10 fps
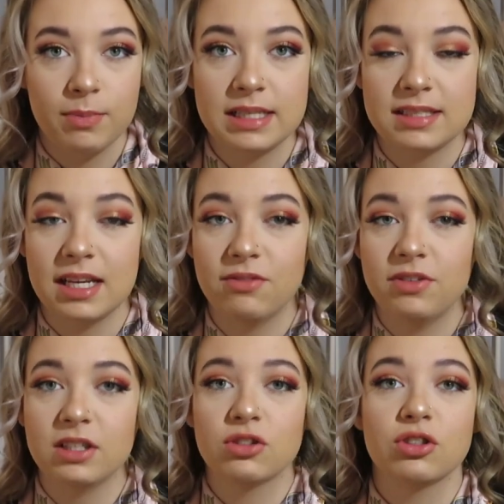my skin
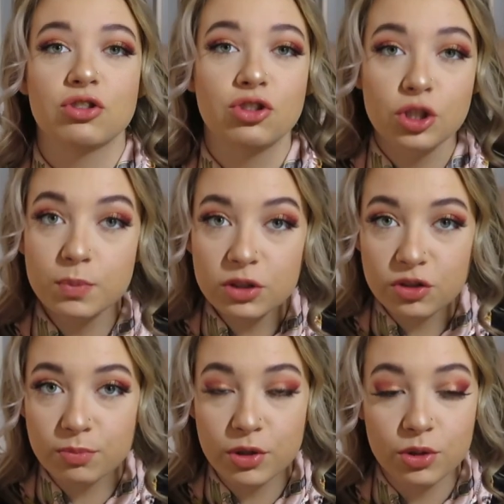feels super
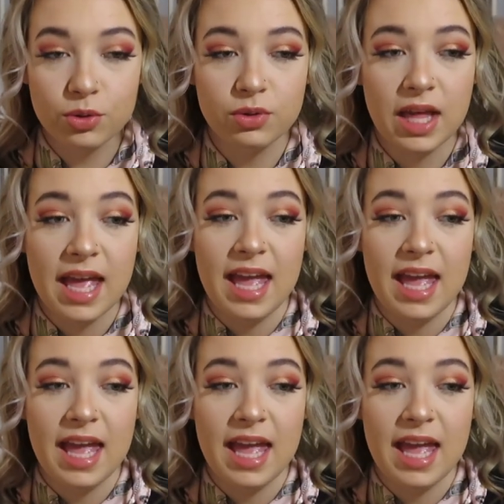smooth,